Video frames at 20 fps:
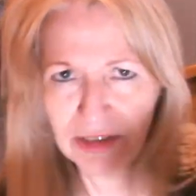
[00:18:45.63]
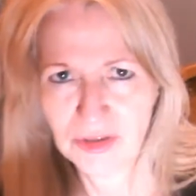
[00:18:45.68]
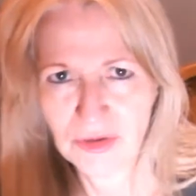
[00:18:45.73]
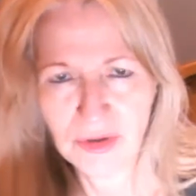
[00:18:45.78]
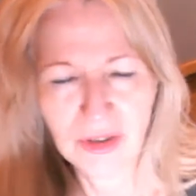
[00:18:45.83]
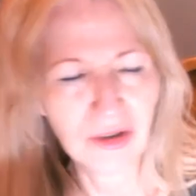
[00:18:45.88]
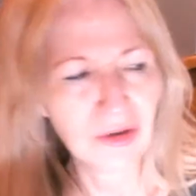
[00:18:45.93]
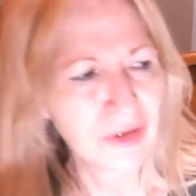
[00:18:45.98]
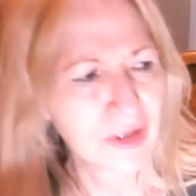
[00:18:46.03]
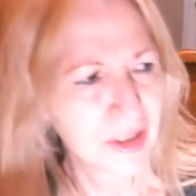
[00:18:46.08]
So
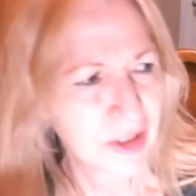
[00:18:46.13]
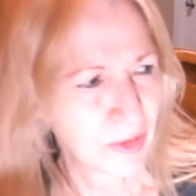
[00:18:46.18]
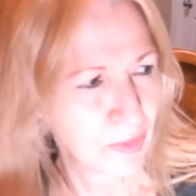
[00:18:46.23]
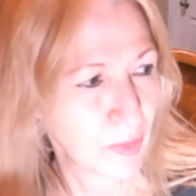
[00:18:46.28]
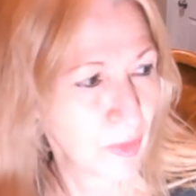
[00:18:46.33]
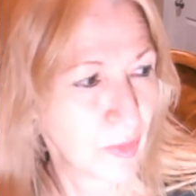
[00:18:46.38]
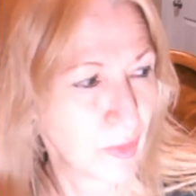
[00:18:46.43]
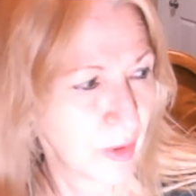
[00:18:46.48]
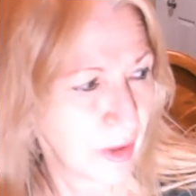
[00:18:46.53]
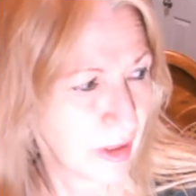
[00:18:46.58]
here's this
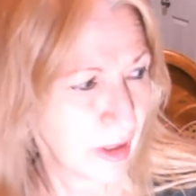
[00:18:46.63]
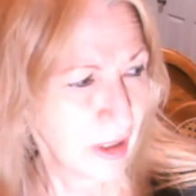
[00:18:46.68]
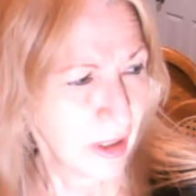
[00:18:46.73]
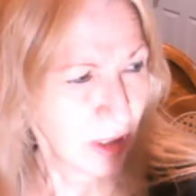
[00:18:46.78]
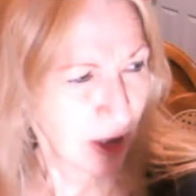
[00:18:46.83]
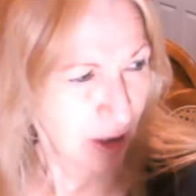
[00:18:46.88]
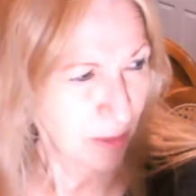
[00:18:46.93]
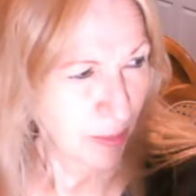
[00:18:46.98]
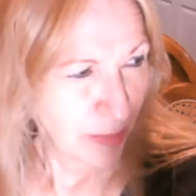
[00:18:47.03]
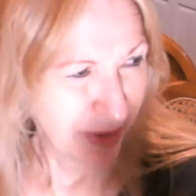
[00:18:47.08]
ruin.
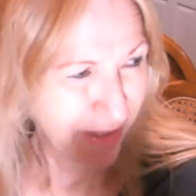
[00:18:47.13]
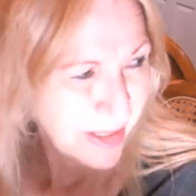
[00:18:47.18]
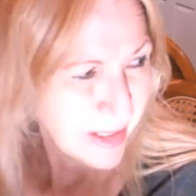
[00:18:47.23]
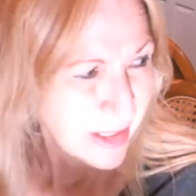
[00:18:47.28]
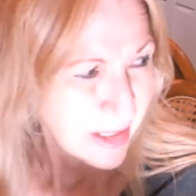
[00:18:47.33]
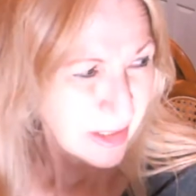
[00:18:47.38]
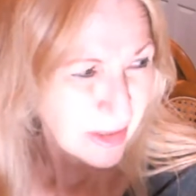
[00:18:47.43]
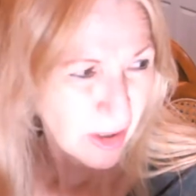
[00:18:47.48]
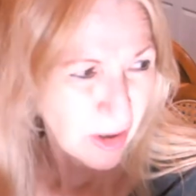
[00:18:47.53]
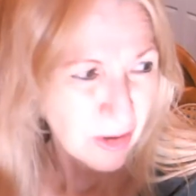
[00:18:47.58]
But this
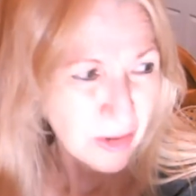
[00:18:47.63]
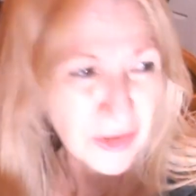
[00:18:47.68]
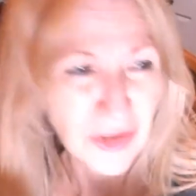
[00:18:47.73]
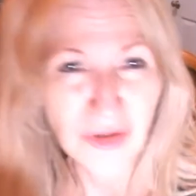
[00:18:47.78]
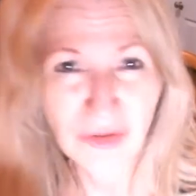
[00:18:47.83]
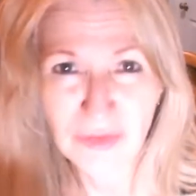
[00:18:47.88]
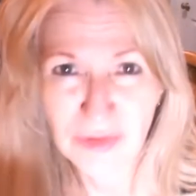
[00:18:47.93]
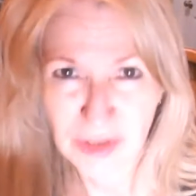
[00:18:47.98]
is also,